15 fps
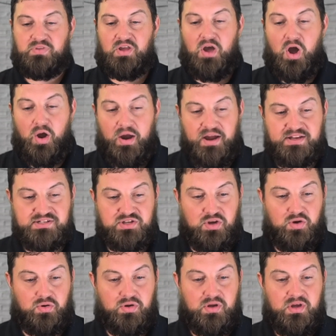All right,
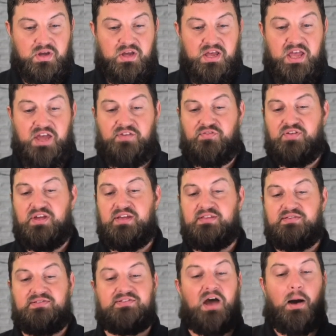so if
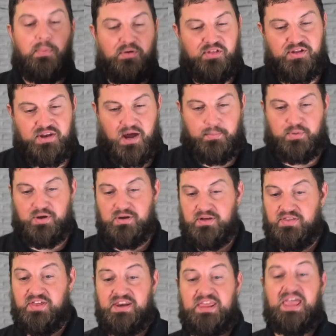he doubled the number,
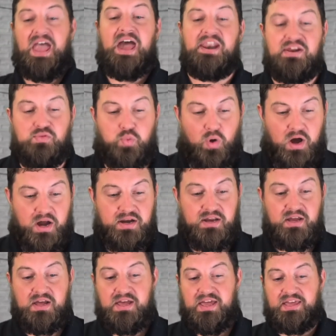then he added one,
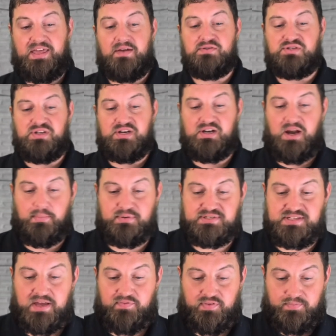it gives you the number
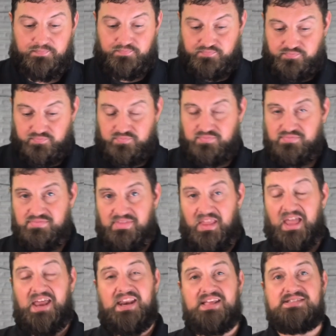seven.
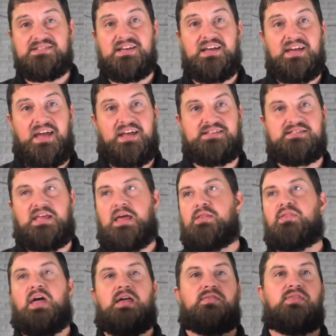And it's it's that,
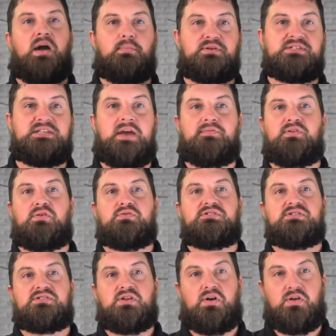that number seven, which
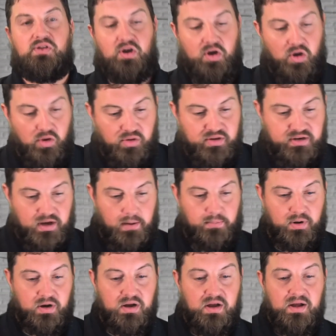is the, the holy
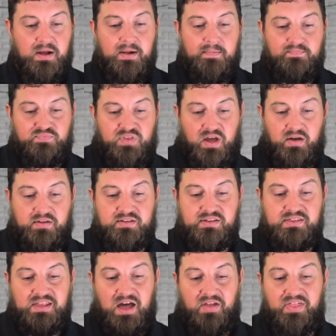number. Now,
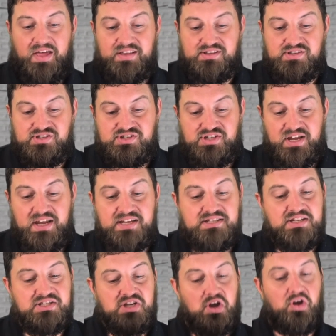now that
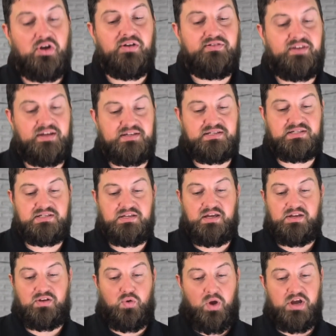Jesus heard this,
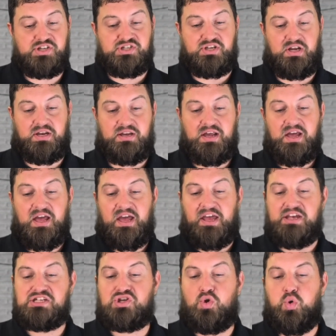question,
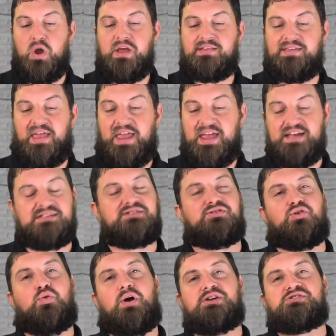he's quick to answer
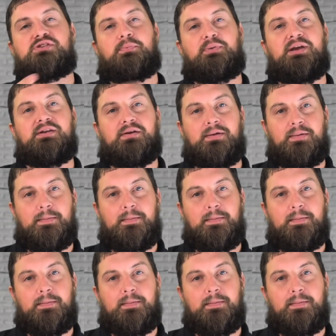the question of Peter.